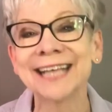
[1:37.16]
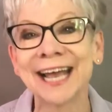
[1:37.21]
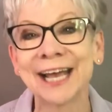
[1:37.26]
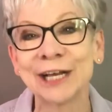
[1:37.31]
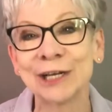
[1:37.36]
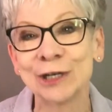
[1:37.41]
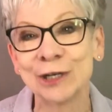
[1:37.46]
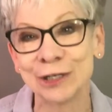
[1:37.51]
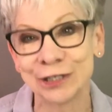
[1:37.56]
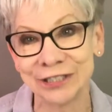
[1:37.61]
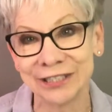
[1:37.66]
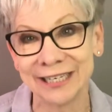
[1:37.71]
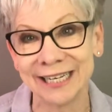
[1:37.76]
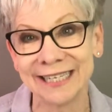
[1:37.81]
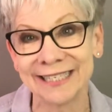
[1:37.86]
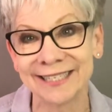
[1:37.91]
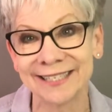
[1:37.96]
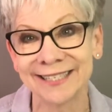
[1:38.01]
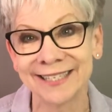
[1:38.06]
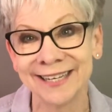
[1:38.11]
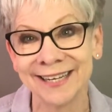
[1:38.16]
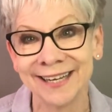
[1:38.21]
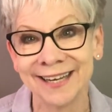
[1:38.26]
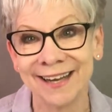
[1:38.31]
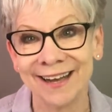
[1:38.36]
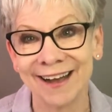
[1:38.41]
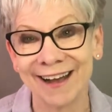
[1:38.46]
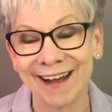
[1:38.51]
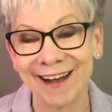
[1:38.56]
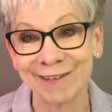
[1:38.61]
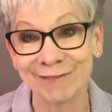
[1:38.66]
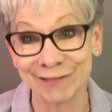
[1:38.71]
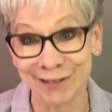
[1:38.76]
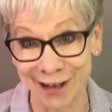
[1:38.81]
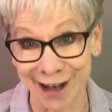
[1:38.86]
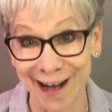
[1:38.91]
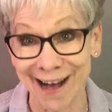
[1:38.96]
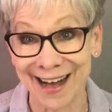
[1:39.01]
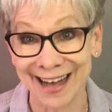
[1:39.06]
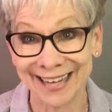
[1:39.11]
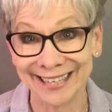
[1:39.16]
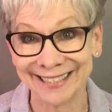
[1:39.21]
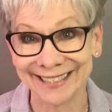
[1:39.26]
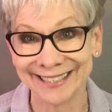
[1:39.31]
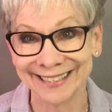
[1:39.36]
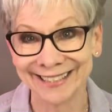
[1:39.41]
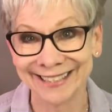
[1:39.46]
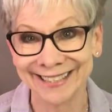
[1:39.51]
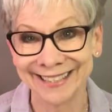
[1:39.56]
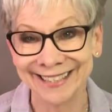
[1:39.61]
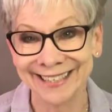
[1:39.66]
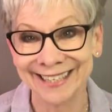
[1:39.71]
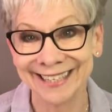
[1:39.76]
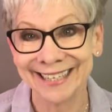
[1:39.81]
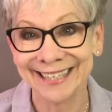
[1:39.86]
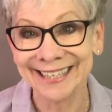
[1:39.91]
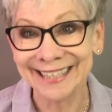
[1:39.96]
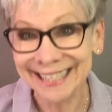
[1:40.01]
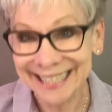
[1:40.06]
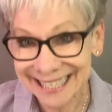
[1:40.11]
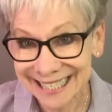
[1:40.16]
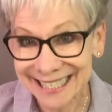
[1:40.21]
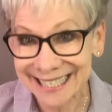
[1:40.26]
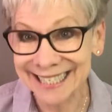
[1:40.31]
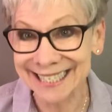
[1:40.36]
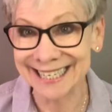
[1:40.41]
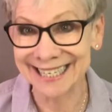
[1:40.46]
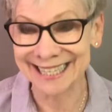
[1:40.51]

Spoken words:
and Goodness of God. Listen to